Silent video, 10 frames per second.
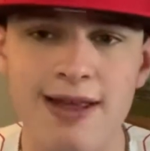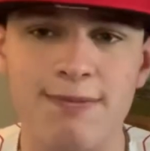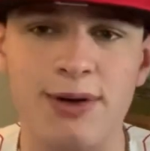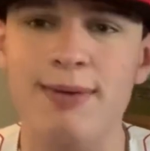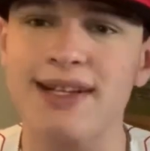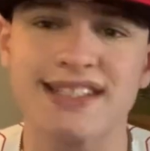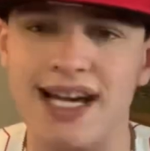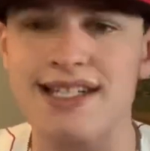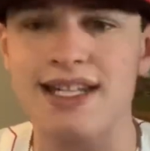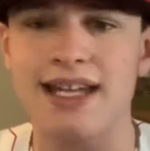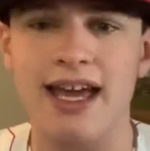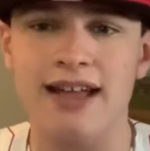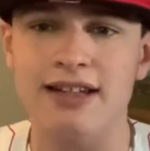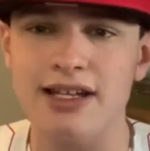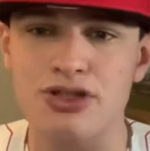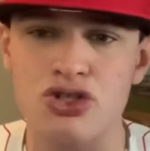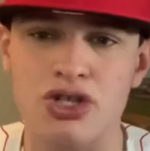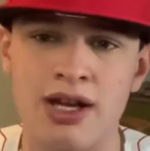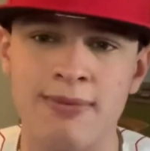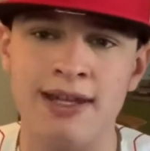Freeman does it again, ladies and
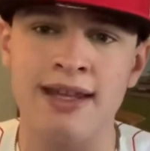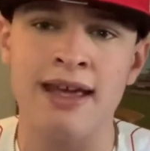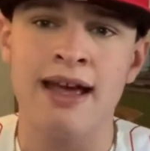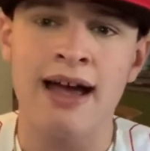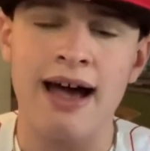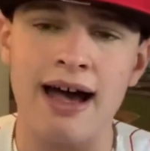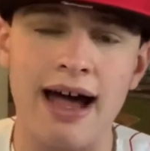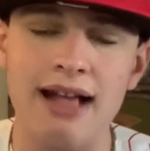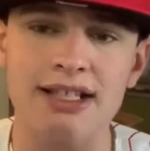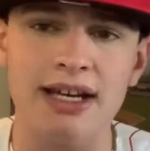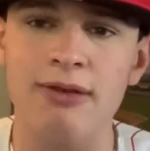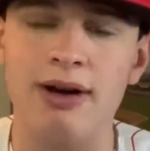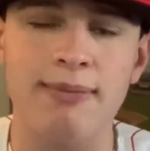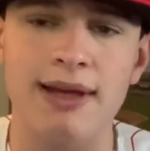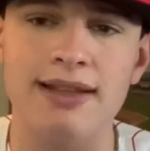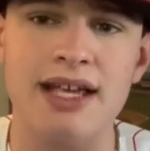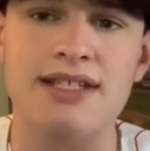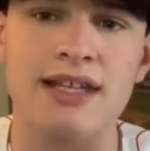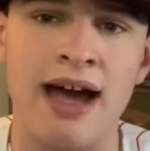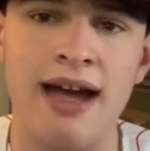gentlemen. I tell you what, man,
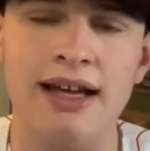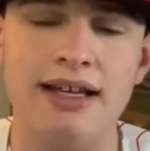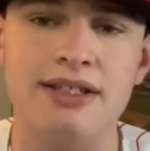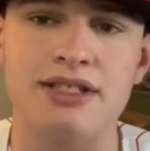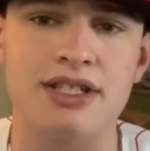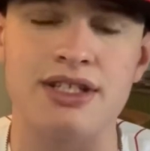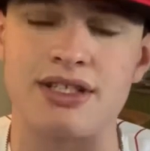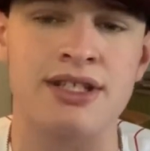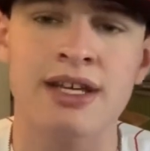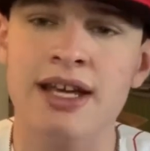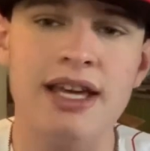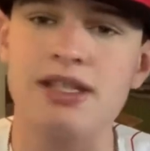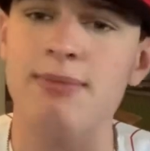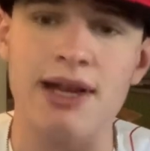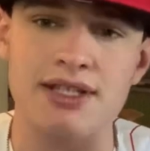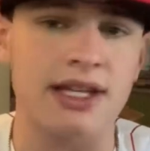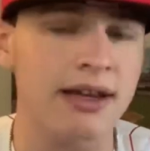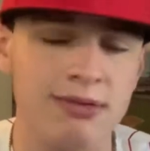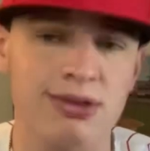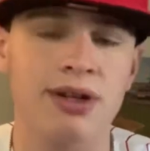this guy is just, he's amazing.
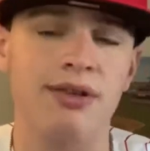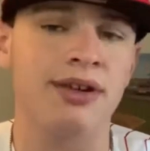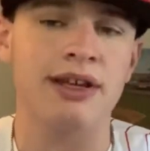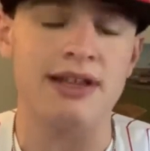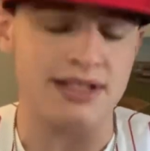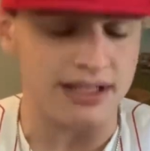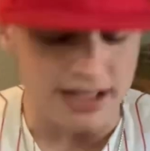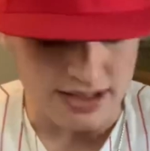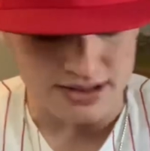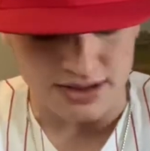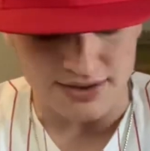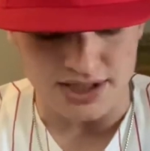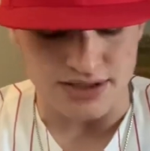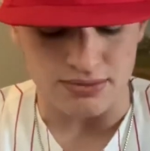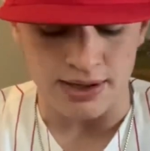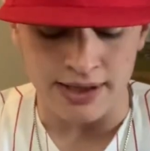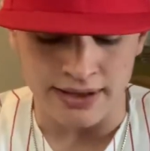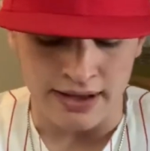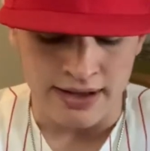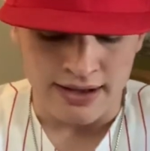He really, really is, and he deserves this
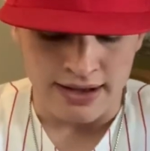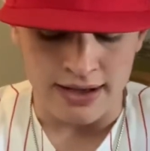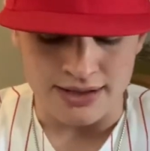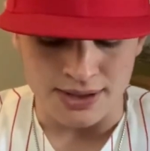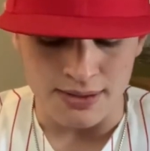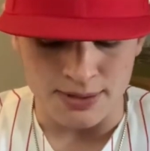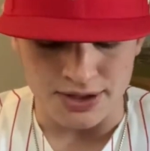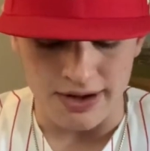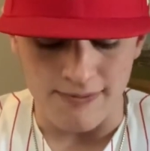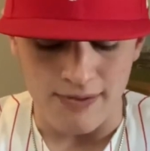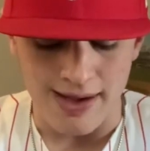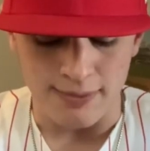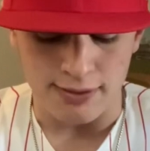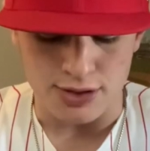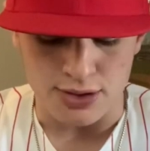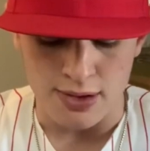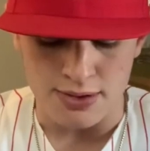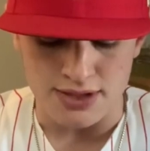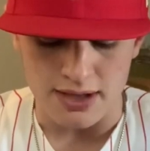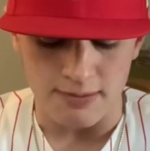ring. Team homers on a fly ball
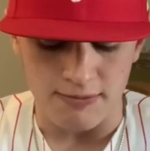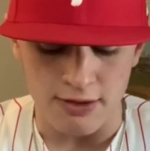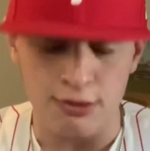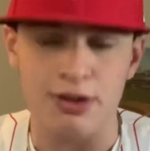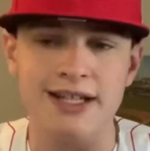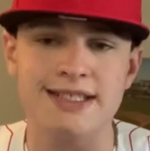to center field.